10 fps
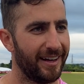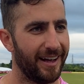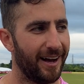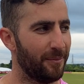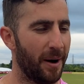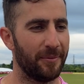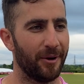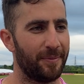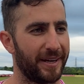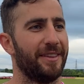I'm
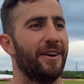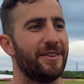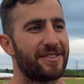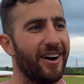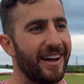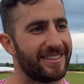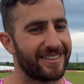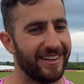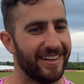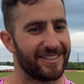not picking those sides,
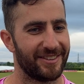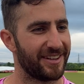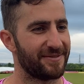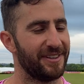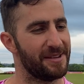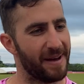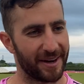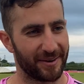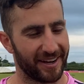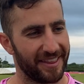so it doesn't really matter
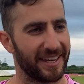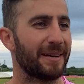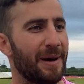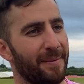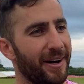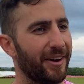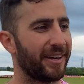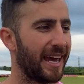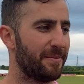what I think about my own game,